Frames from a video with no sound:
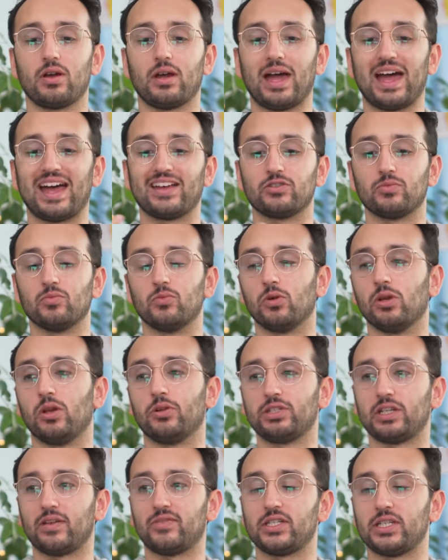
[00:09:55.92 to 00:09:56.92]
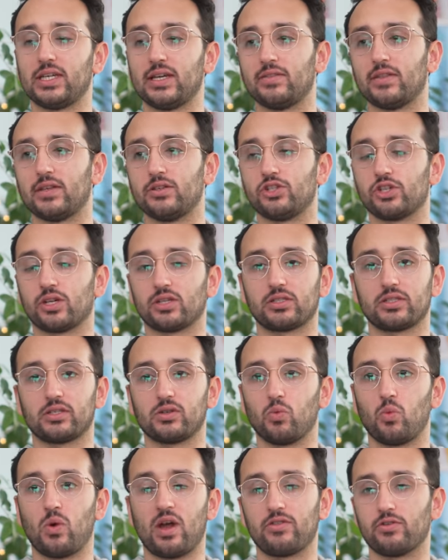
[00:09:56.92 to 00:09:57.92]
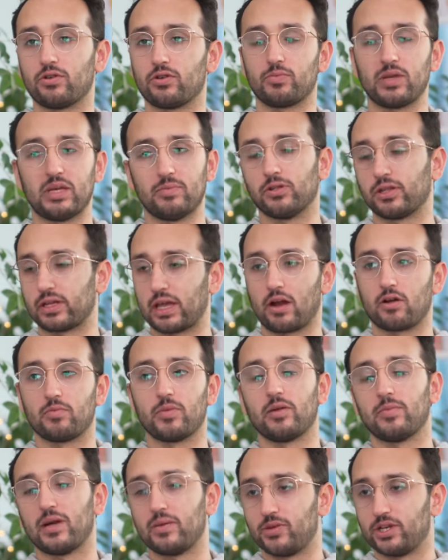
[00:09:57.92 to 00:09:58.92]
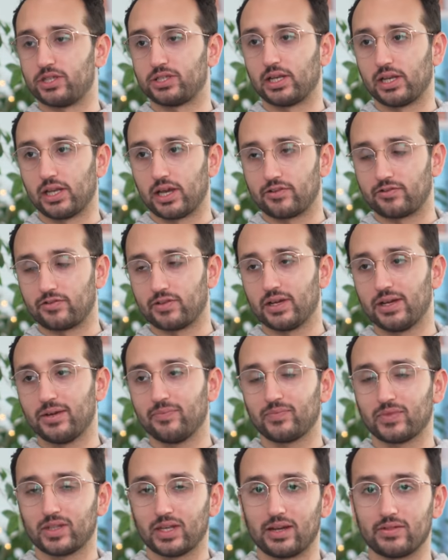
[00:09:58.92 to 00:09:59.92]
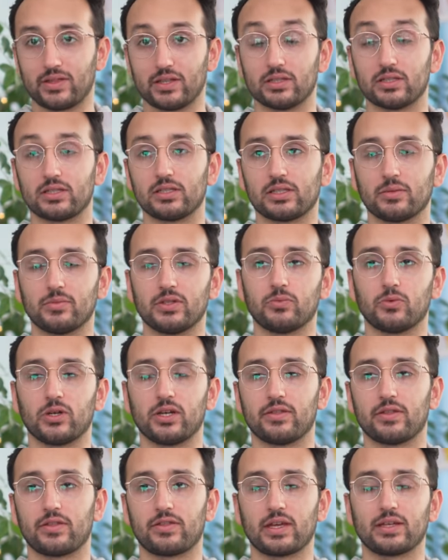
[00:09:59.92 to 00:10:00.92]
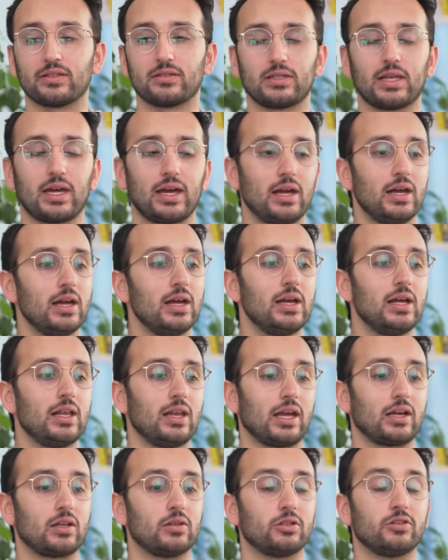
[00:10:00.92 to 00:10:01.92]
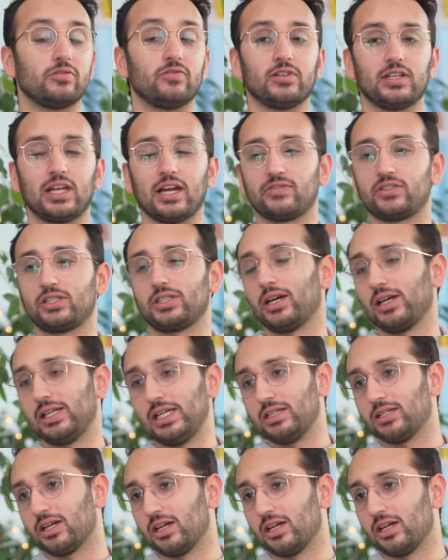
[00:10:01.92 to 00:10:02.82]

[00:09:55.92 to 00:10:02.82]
has more longevity than just whether people care about my personal life. Mm. And I think this is one of the things that like a lot of lifestyle-y